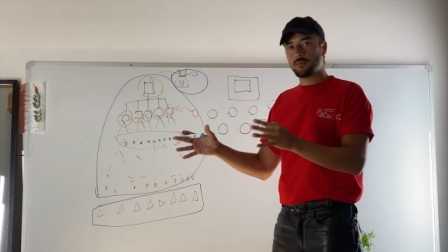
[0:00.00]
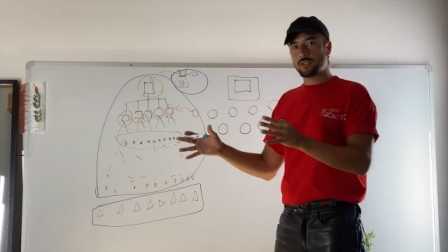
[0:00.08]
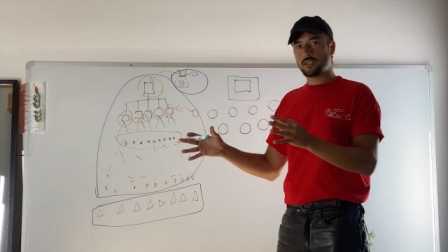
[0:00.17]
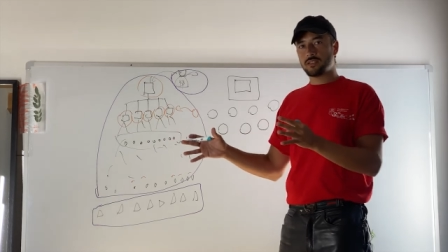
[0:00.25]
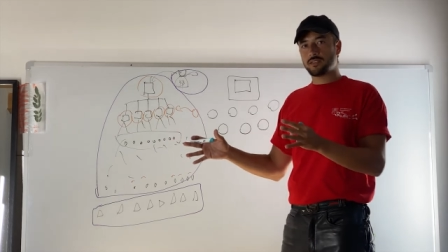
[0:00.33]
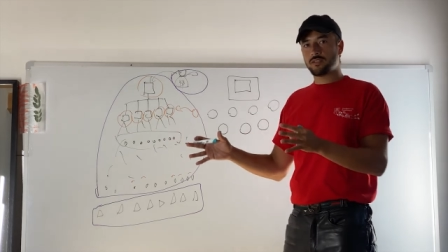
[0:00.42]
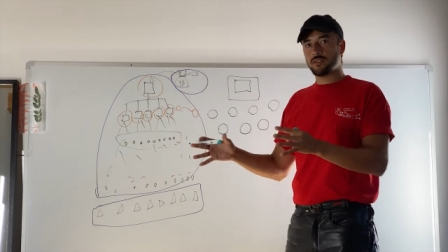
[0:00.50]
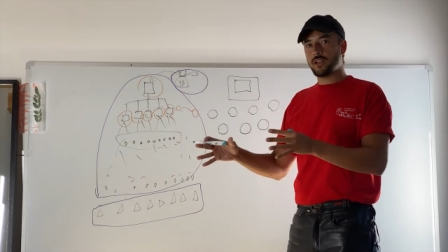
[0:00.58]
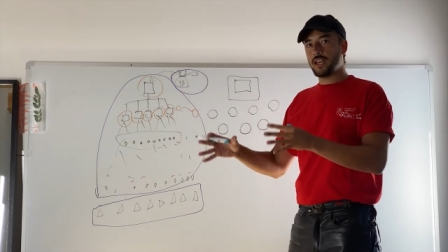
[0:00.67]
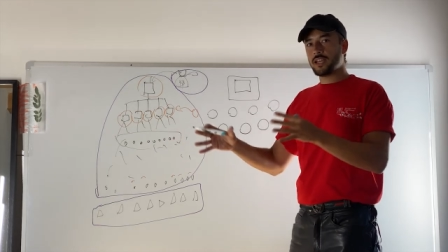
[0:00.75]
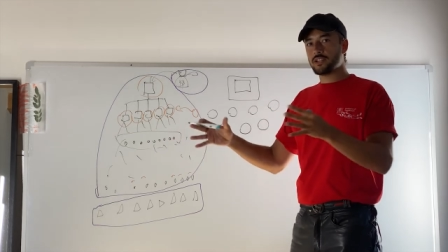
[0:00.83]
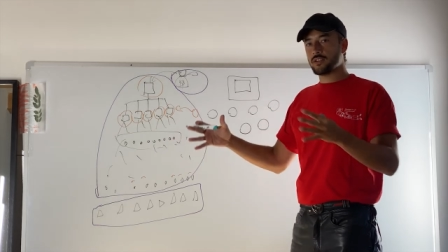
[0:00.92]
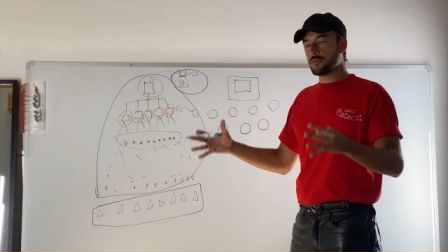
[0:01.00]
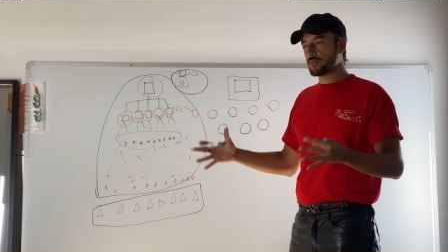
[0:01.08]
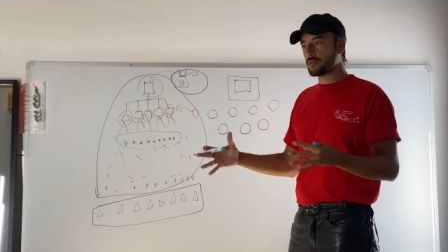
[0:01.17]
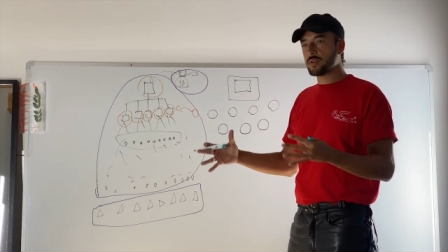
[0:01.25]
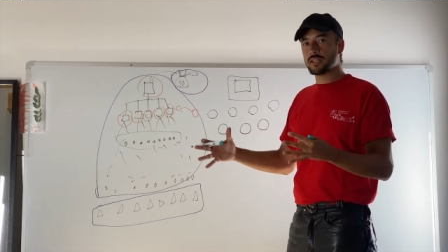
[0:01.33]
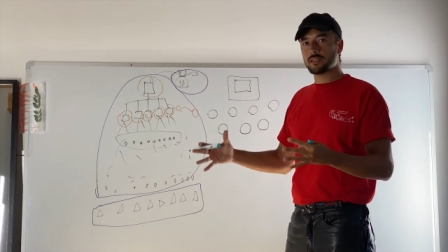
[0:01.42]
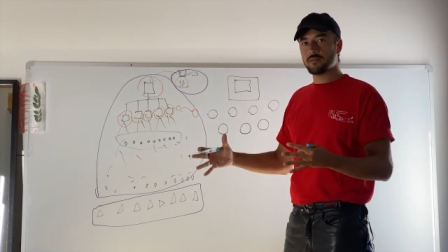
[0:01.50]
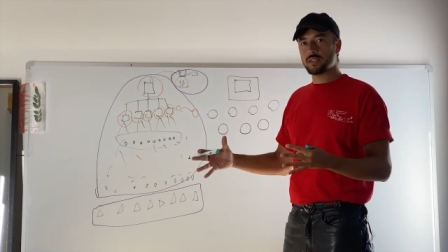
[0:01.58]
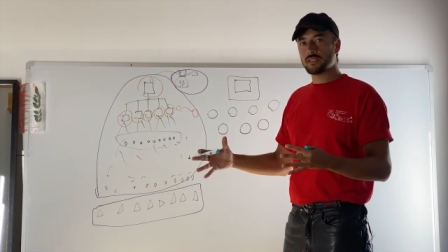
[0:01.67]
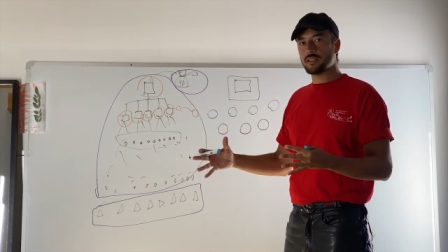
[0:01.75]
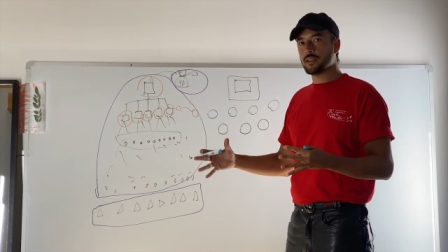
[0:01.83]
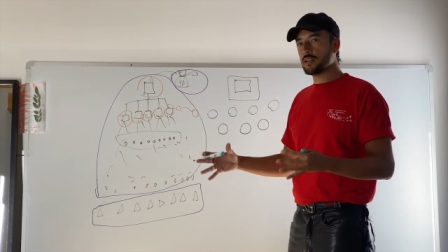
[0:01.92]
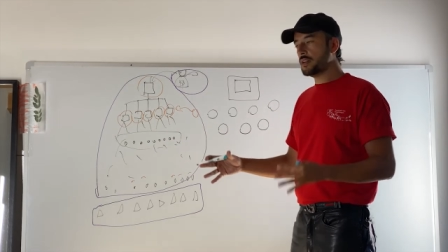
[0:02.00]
which is the age of creativity,